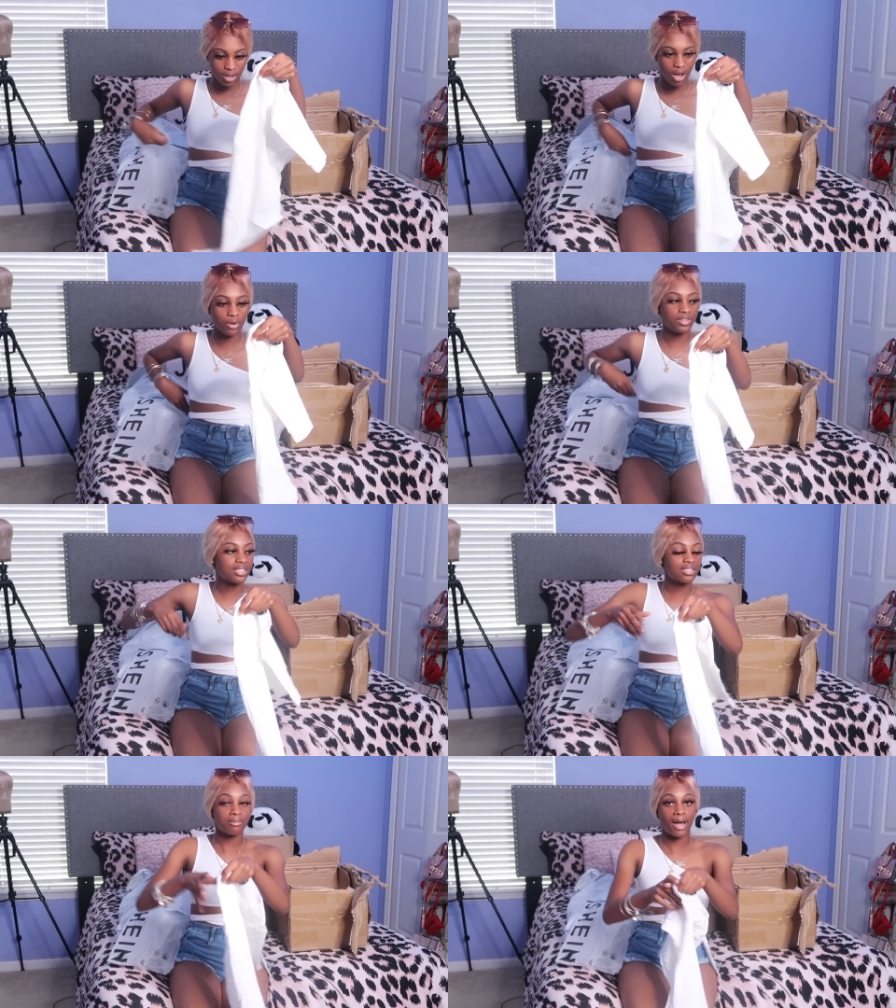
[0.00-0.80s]
oh,
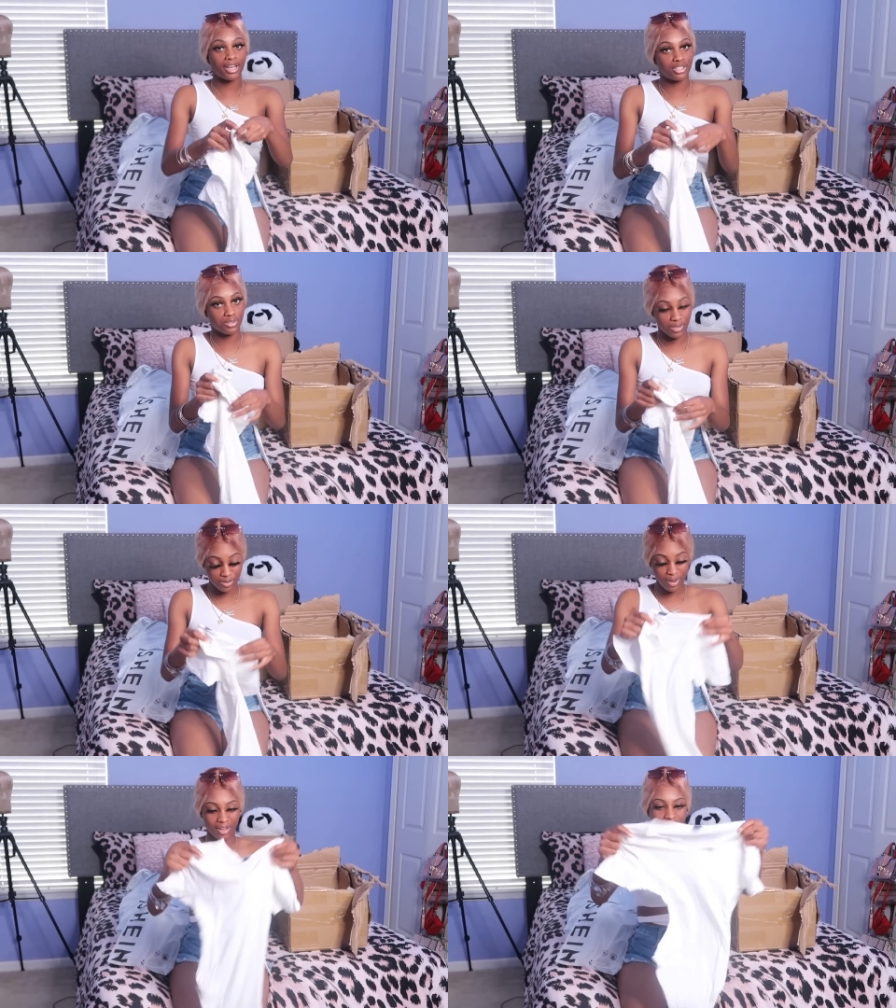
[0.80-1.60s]
this is a bodysuit
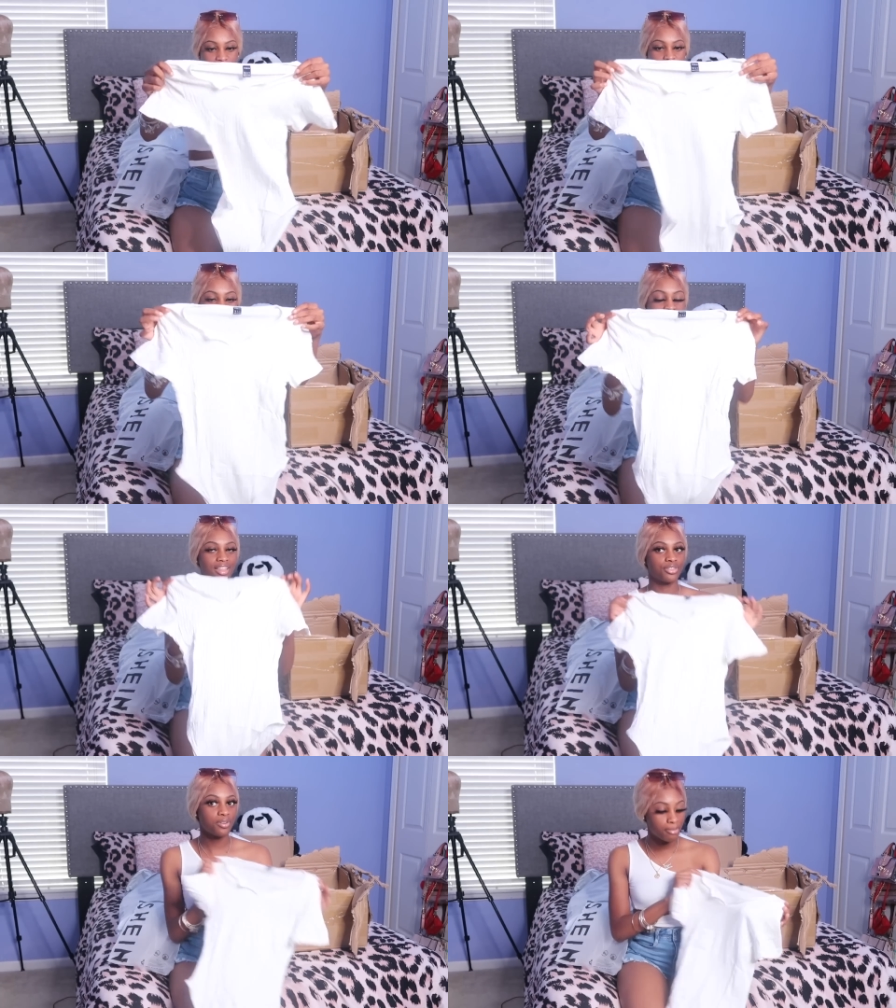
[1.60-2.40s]
as well. So I
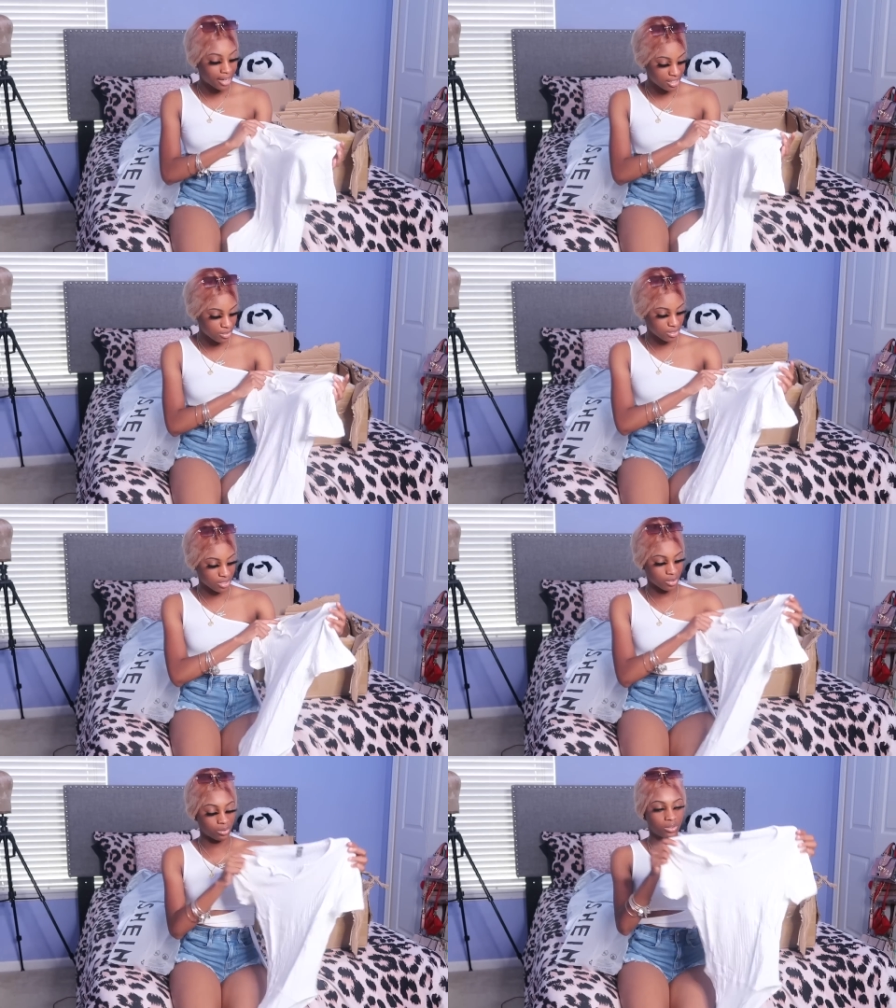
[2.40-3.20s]
got three bodysuits in
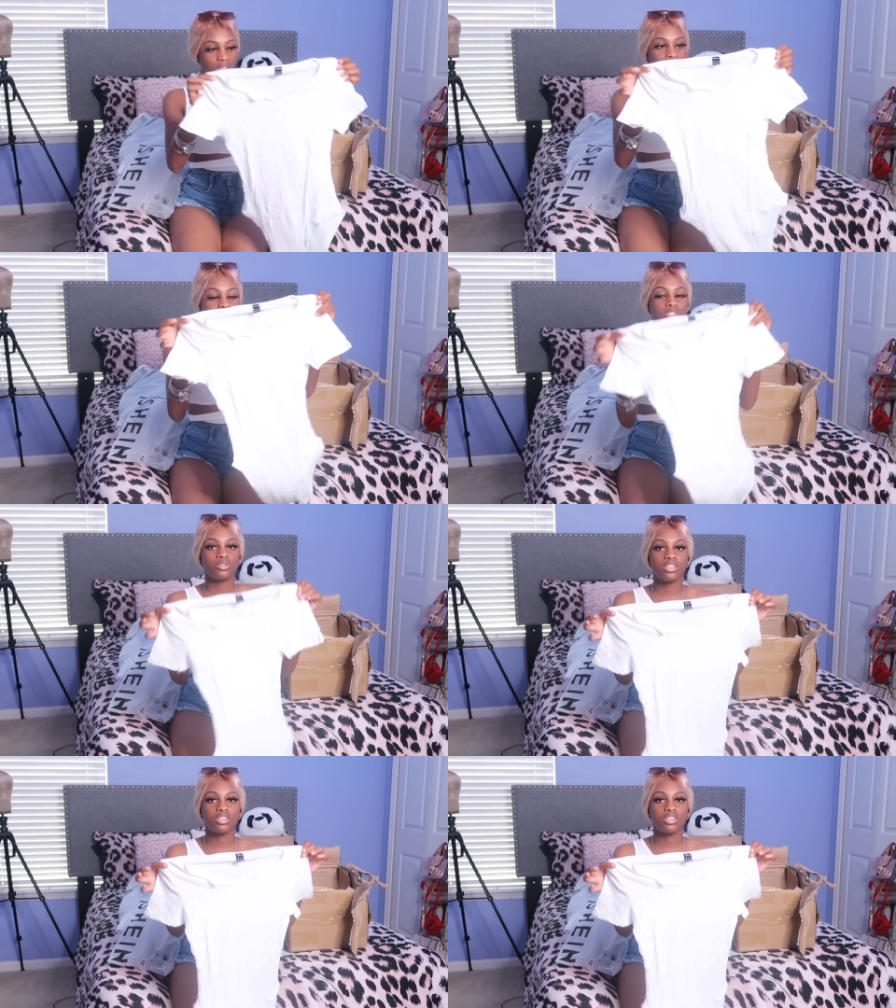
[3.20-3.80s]
total. So